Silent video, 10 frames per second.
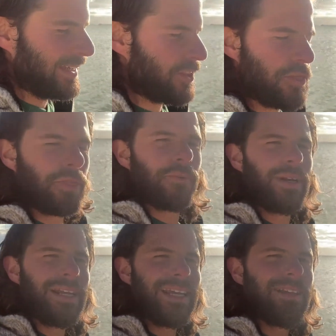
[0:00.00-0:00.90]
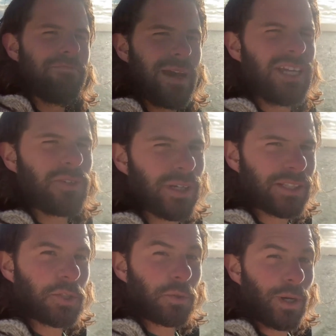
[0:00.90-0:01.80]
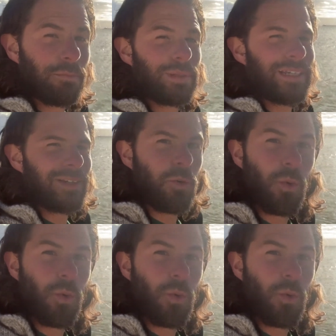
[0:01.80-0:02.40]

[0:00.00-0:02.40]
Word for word: uh, the three D matrix crumbling.